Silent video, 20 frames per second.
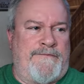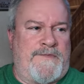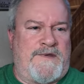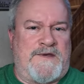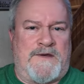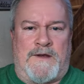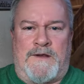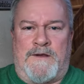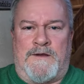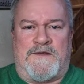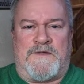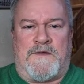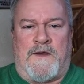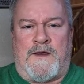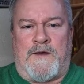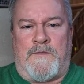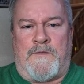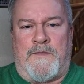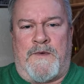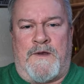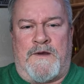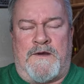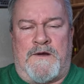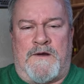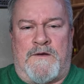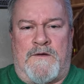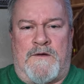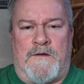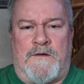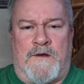So it looks like a, you
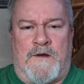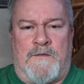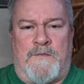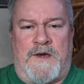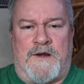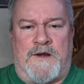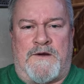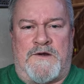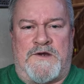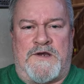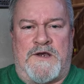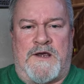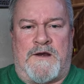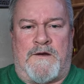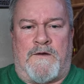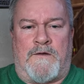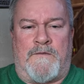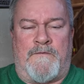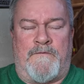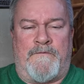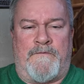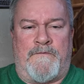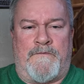know, a better channel.